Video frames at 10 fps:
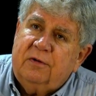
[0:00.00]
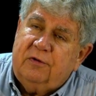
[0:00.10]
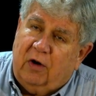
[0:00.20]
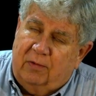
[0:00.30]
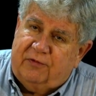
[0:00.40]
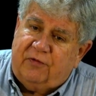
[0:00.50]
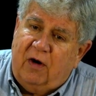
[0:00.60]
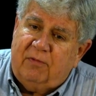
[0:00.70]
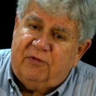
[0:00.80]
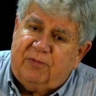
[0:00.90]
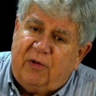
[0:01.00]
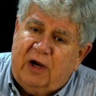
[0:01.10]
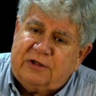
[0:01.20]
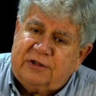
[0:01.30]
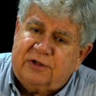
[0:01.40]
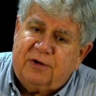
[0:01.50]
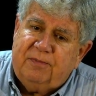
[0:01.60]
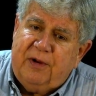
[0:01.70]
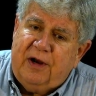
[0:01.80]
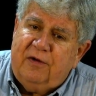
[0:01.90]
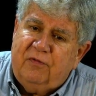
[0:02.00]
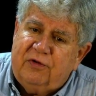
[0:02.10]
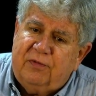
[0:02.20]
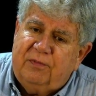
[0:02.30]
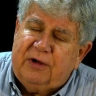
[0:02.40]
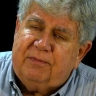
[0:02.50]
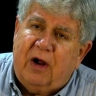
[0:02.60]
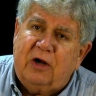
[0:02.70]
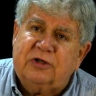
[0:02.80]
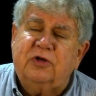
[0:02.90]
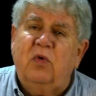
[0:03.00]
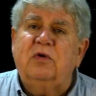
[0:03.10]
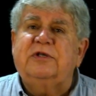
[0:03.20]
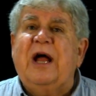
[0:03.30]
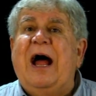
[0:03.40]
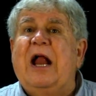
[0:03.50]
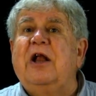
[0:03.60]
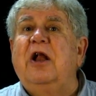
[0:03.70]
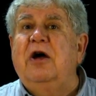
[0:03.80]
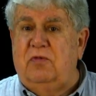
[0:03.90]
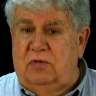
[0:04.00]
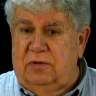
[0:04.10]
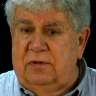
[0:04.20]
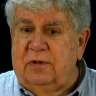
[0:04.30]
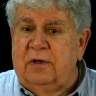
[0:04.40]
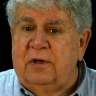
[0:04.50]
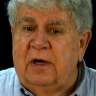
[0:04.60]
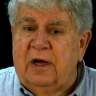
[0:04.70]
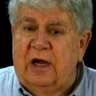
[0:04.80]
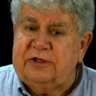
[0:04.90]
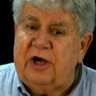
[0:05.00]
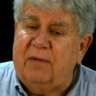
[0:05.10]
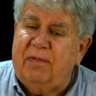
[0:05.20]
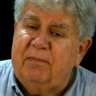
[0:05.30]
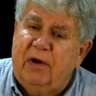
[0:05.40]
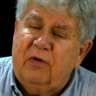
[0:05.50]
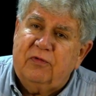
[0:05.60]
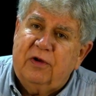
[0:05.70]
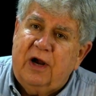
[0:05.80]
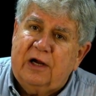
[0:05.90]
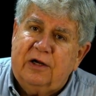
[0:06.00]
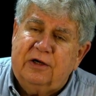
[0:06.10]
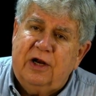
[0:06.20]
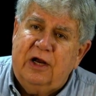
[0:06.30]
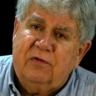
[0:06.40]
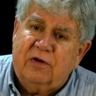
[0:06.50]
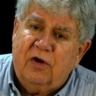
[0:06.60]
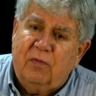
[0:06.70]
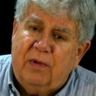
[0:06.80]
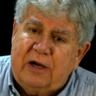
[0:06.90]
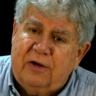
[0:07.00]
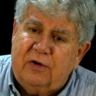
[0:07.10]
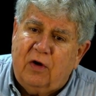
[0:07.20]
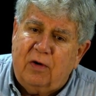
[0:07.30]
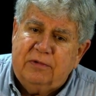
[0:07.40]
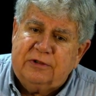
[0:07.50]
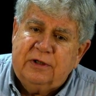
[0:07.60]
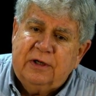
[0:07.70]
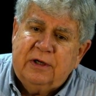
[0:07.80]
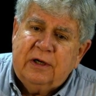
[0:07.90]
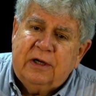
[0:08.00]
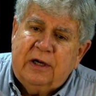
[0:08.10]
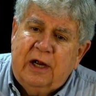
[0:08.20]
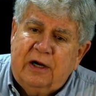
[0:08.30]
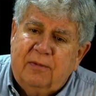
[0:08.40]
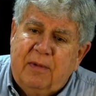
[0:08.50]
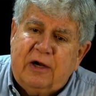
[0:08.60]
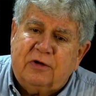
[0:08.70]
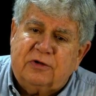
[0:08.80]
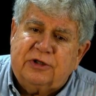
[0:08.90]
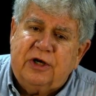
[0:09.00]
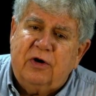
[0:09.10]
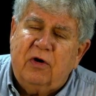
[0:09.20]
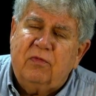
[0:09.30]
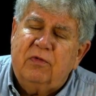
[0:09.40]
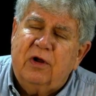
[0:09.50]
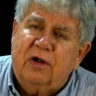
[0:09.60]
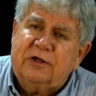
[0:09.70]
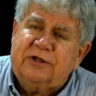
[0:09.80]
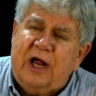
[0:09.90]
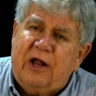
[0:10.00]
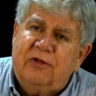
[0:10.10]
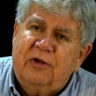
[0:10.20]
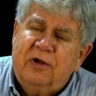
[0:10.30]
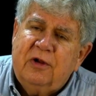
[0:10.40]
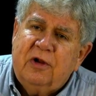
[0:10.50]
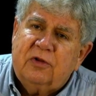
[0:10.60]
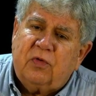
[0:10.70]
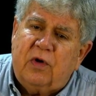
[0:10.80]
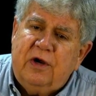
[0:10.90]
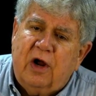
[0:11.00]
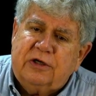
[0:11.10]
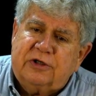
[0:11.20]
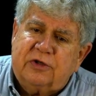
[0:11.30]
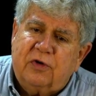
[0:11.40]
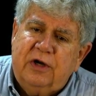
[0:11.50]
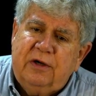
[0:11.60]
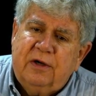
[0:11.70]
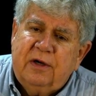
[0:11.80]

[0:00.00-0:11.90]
Darby's pharmacy prices are competitive with the big box stores. I know. I shop them both, and I continue to go back to Darby's. And the medical center on South 3 Street